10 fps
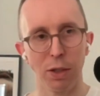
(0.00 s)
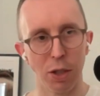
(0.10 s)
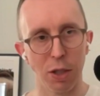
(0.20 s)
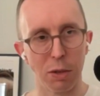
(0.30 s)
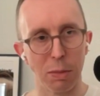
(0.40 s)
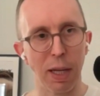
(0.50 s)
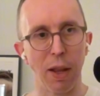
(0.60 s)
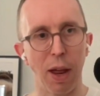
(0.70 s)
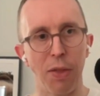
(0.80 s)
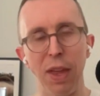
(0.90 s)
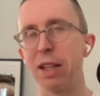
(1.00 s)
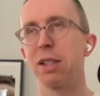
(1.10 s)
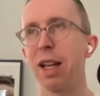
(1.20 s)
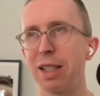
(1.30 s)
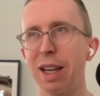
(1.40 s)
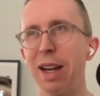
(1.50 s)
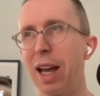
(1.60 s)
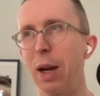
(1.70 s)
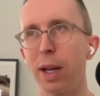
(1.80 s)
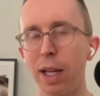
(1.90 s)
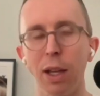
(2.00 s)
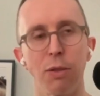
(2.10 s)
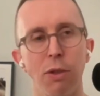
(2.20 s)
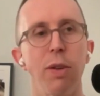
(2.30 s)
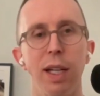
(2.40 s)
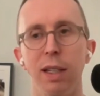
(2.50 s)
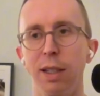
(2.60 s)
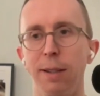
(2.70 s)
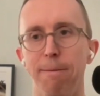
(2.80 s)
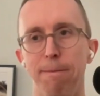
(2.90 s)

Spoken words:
Do you know what I mean? And that's kind of how I get through it, I think.